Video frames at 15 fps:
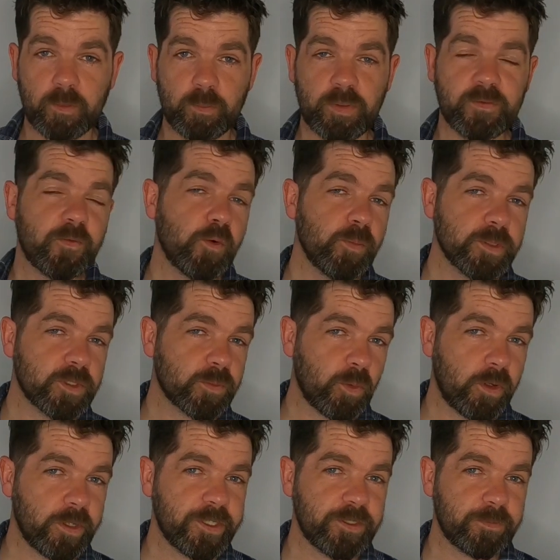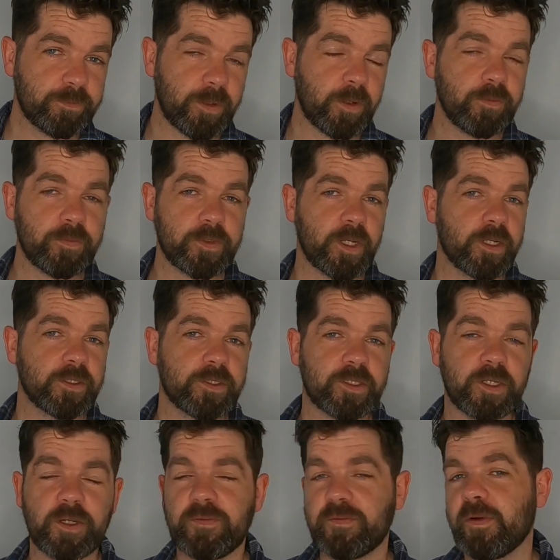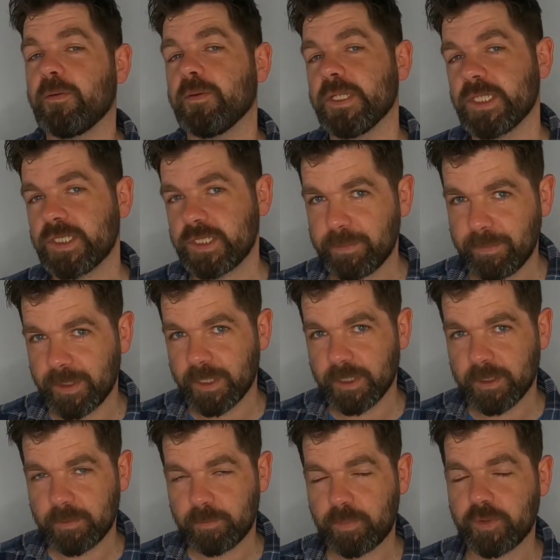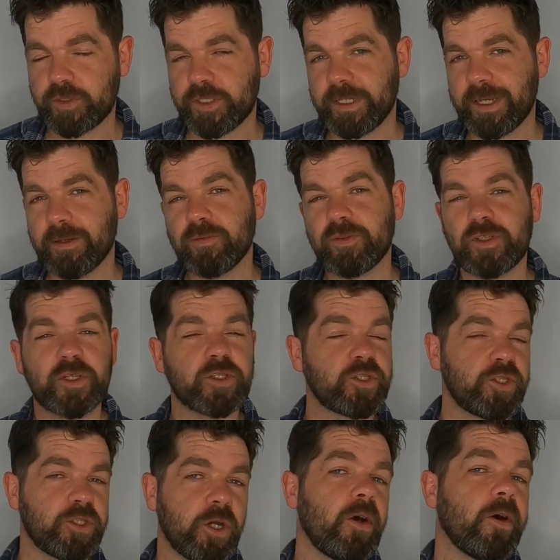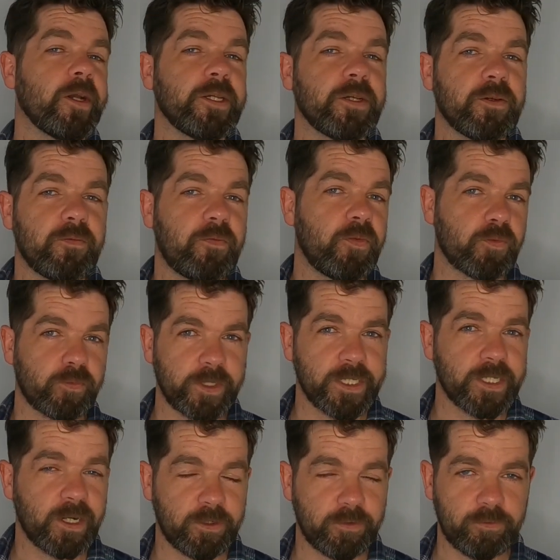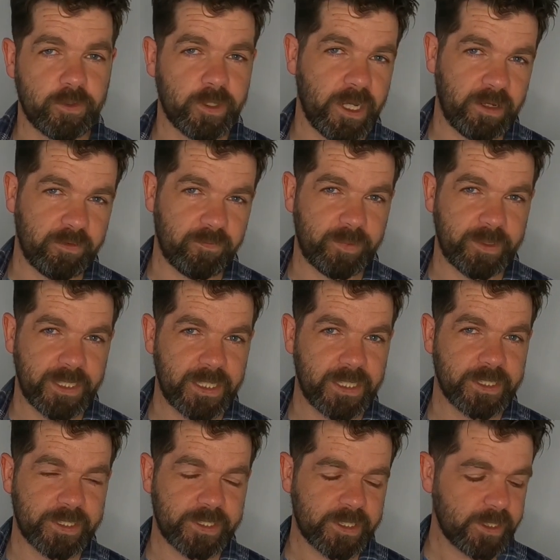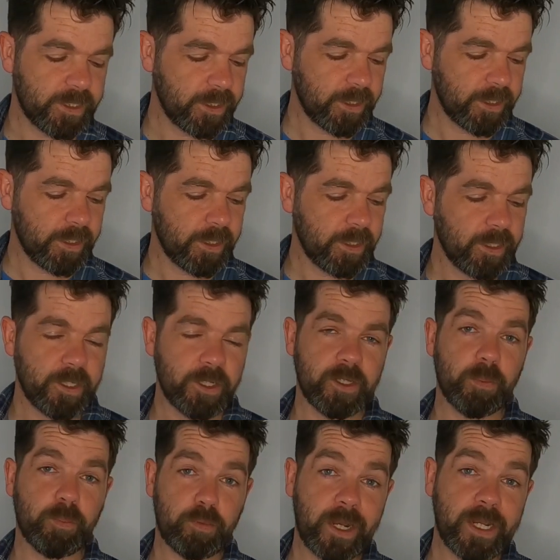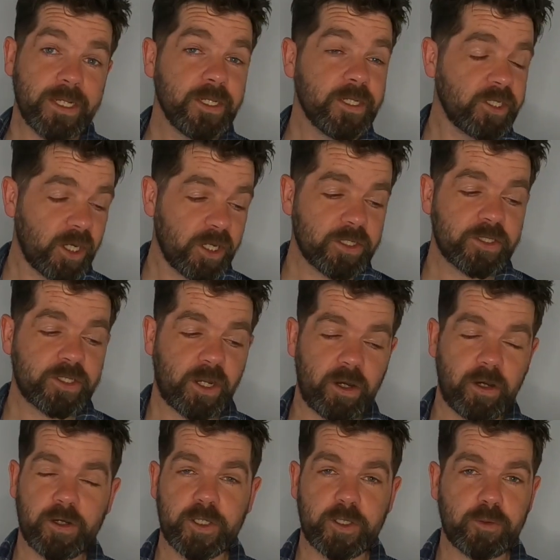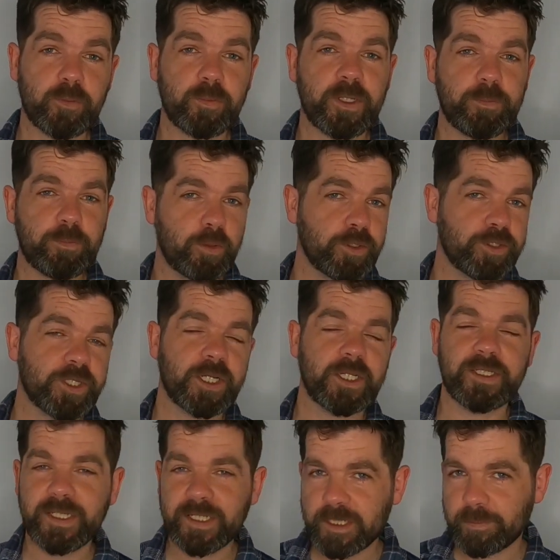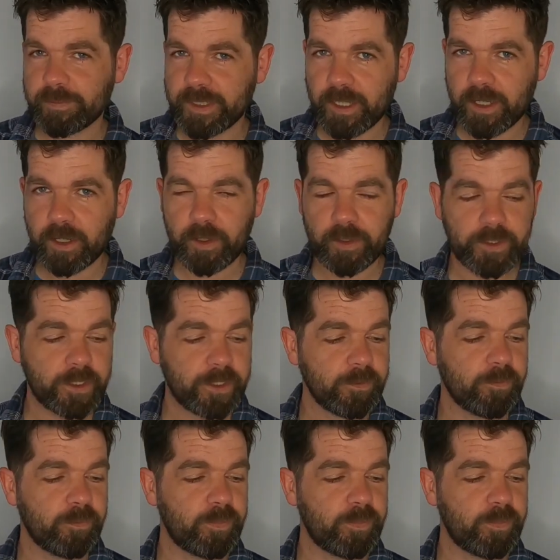Performance-wise, both guns are very similar, pushing out just shy of 300 FPS. The Bren does arguably push a little bit harder,